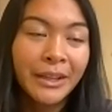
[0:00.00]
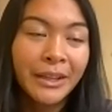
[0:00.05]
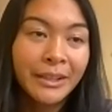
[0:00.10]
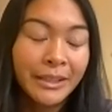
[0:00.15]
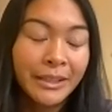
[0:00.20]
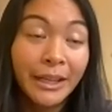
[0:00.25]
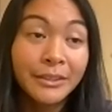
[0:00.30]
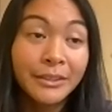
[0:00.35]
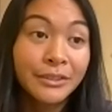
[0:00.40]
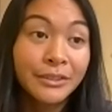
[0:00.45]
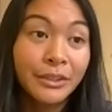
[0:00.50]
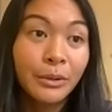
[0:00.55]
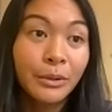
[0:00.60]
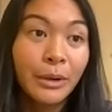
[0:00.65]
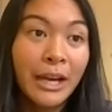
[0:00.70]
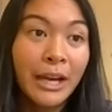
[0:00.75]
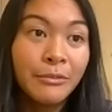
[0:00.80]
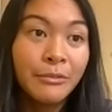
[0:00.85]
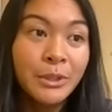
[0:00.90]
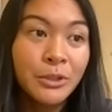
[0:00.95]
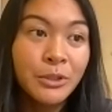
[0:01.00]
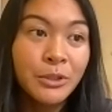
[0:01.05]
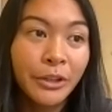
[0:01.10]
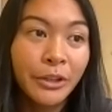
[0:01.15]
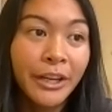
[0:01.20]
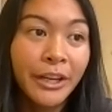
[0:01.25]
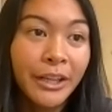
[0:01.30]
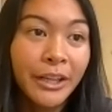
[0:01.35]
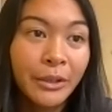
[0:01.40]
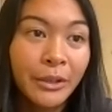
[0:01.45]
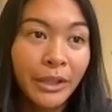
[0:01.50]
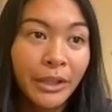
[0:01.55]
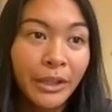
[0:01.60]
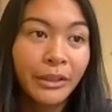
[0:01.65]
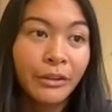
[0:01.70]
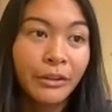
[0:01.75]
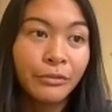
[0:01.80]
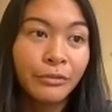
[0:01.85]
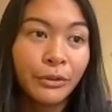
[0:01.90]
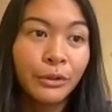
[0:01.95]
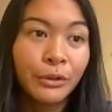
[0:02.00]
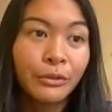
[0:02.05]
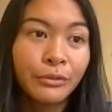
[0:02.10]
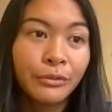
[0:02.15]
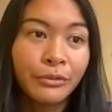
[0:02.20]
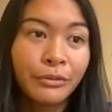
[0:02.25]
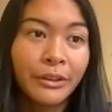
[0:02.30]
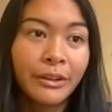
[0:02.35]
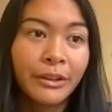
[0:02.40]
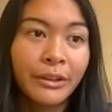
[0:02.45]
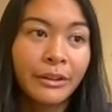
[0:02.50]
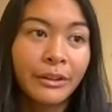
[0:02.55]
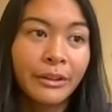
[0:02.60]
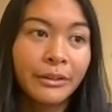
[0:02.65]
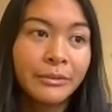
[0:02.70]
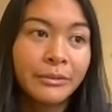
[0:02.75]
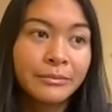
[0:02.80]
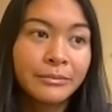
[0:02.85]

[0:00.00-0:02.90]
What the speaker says: Yeah, so I've been training with a few of the,